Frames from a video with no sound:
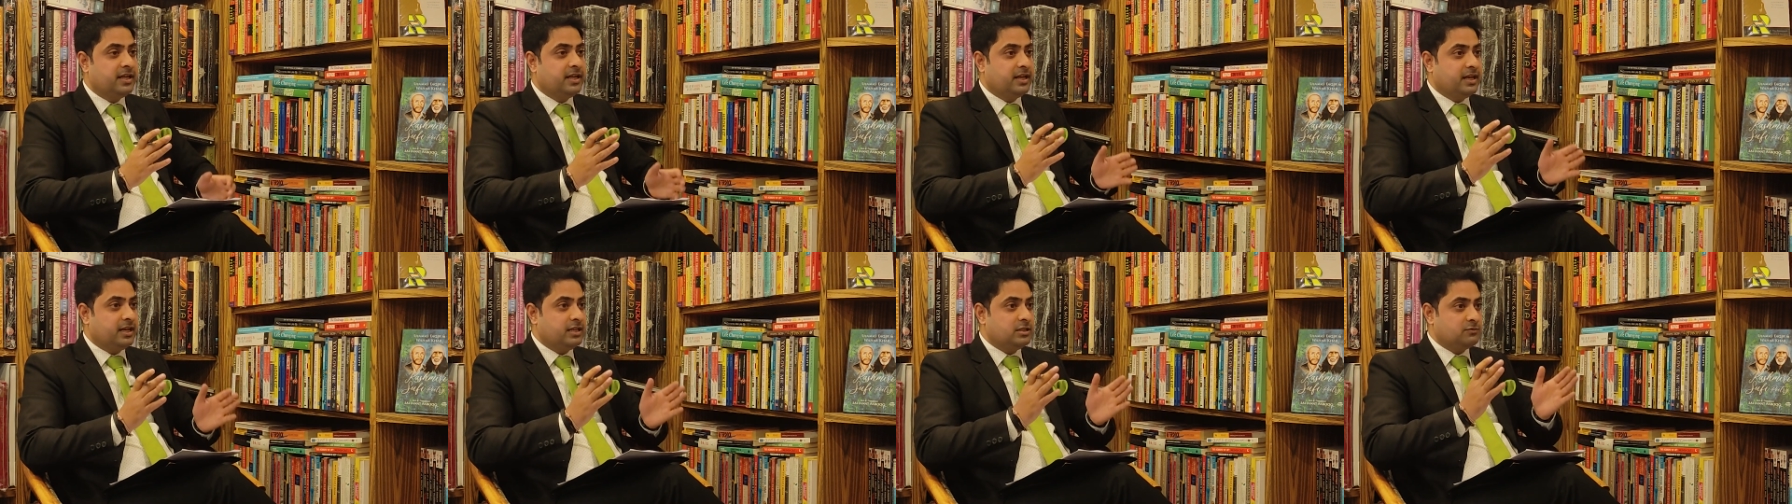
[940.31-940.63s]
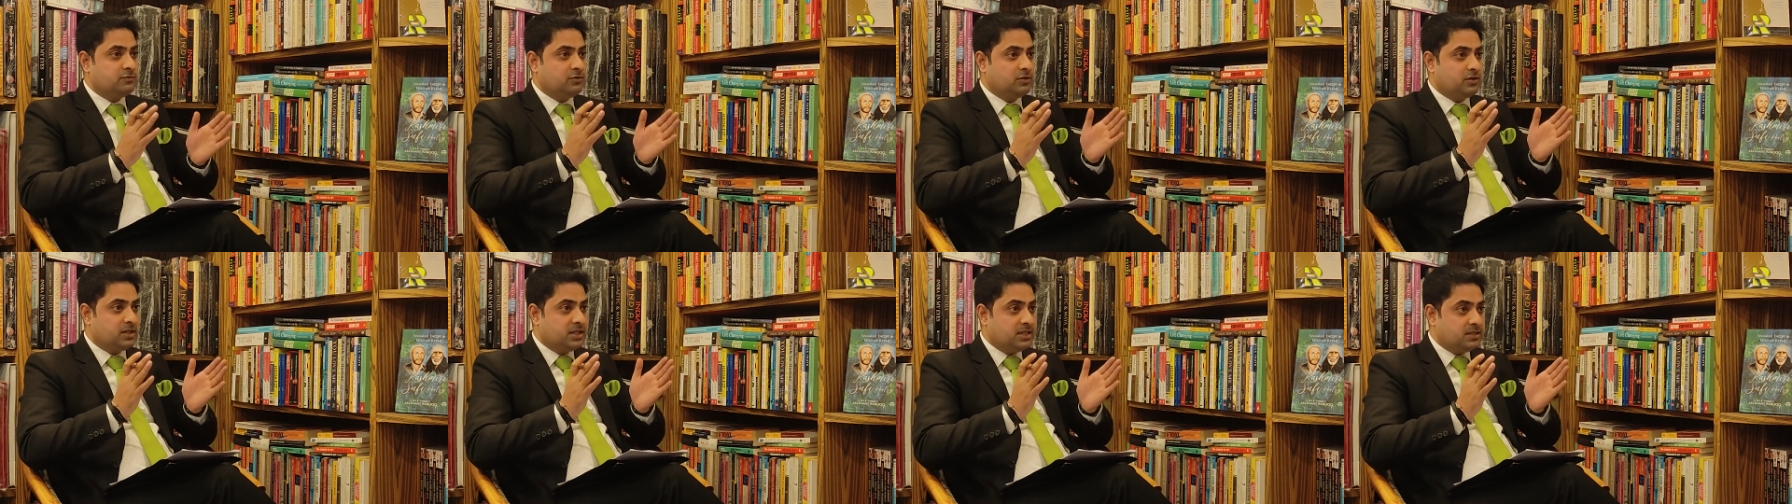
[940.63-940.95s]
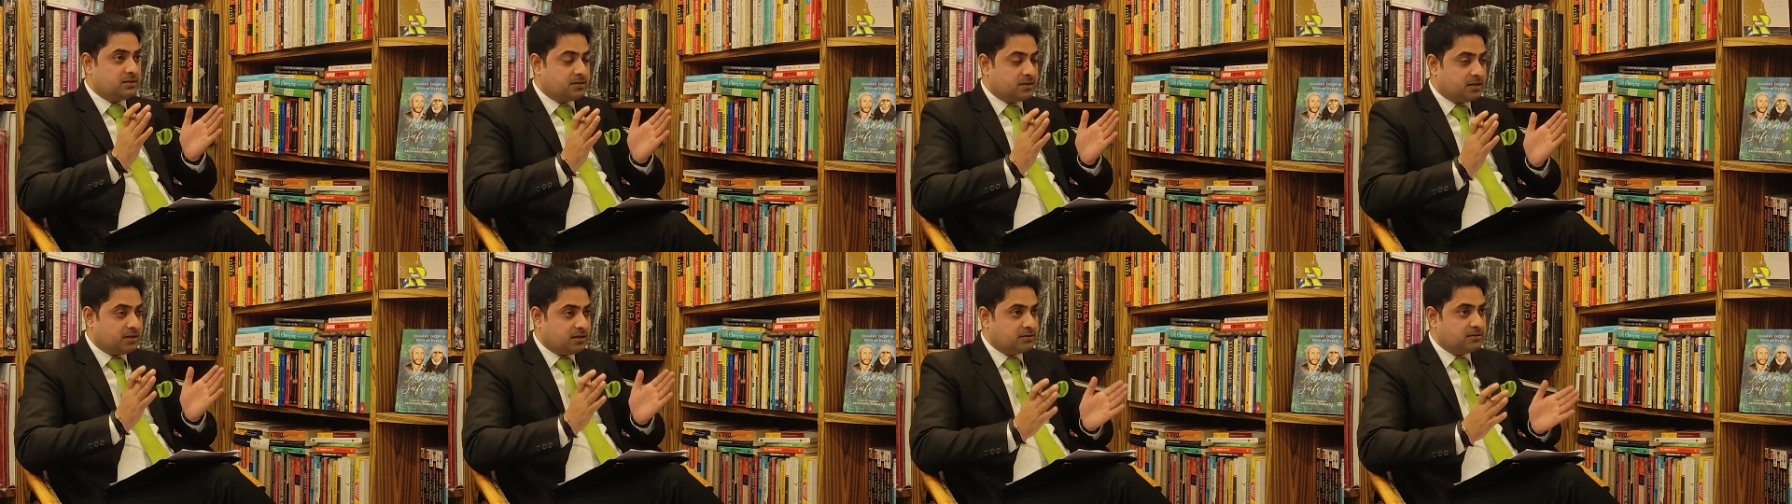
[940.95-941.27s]
as far
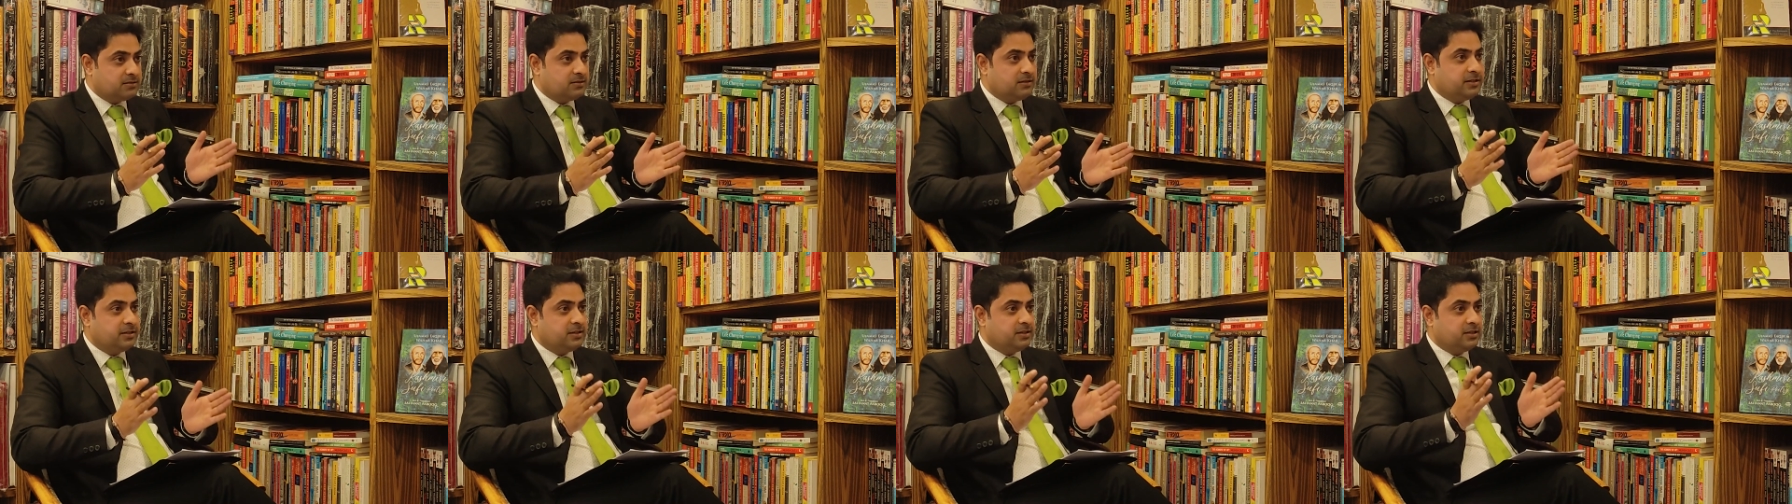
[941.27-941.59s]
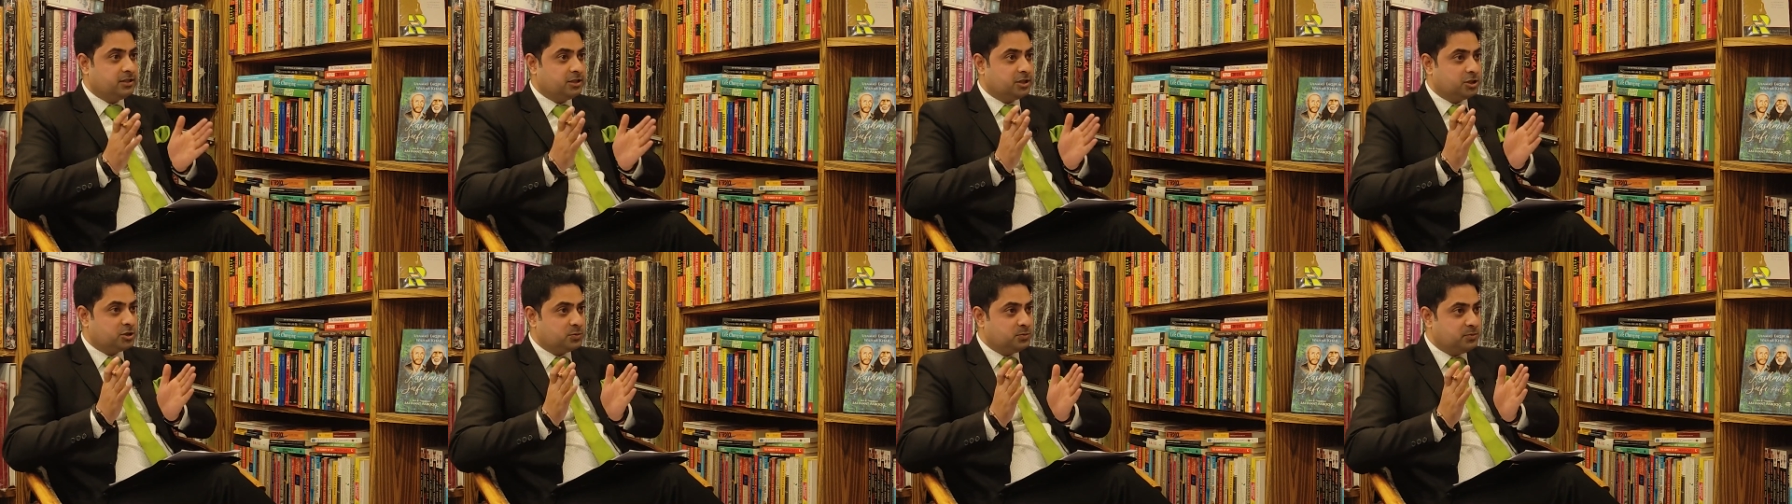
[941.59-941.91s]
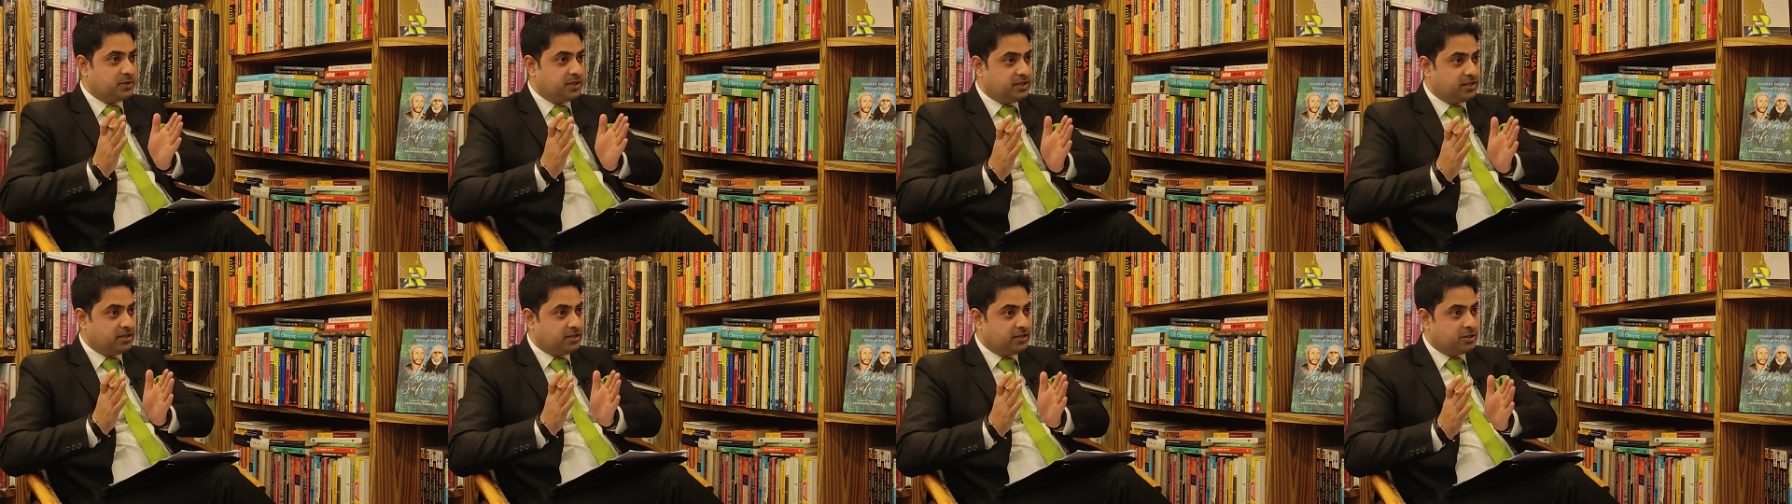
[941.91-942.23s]
as translating
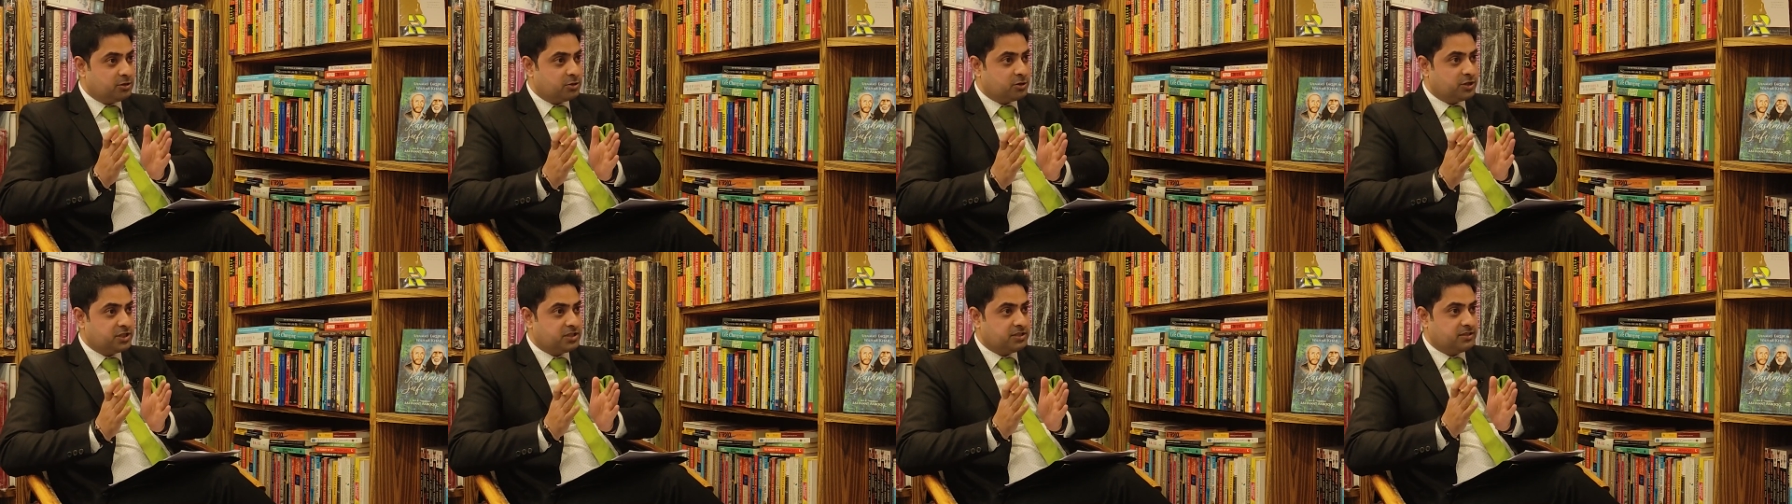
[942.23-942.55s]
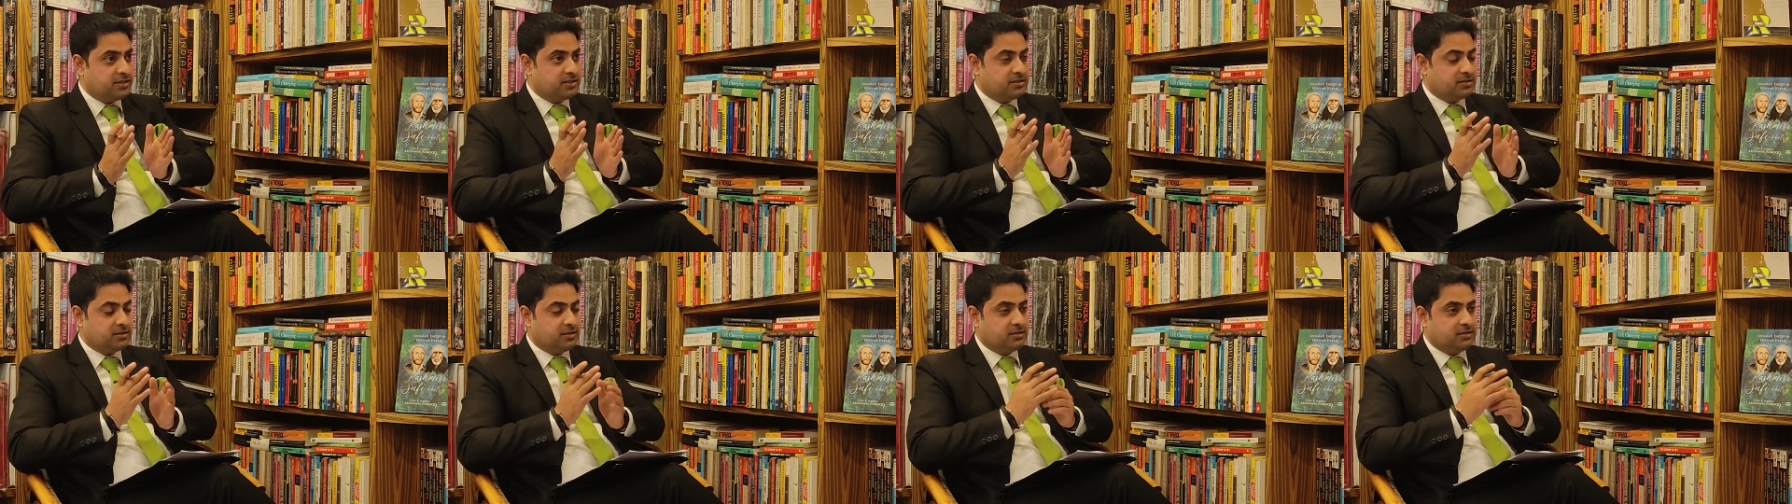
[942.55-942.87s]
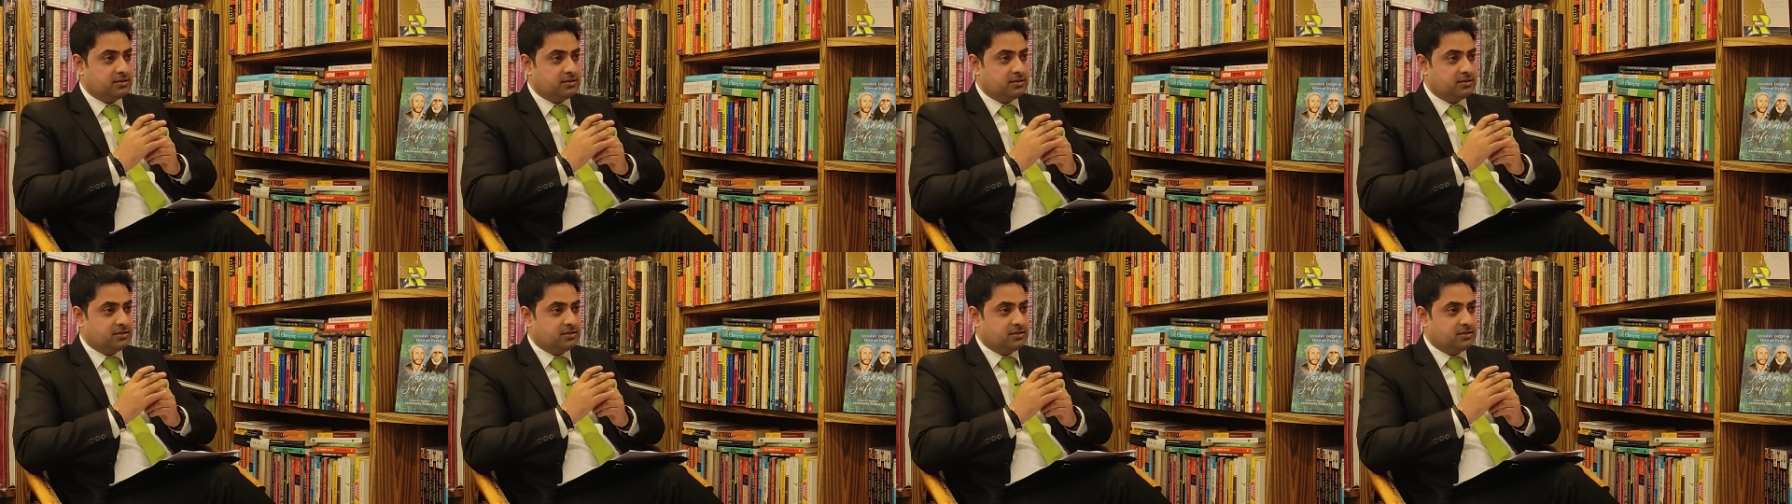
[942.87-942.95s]
Kashmiri literature is